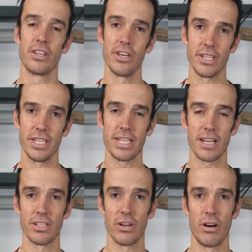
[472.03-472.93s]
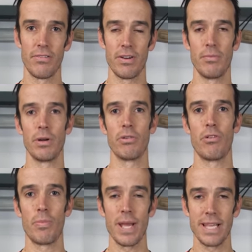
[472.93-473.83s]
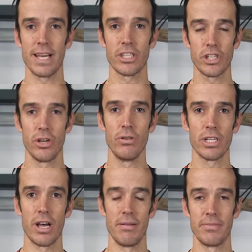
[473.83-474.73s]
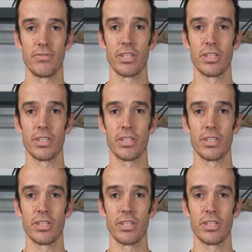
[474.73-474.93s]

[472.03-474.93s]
30 seconds off, and we're gonna repeat that two times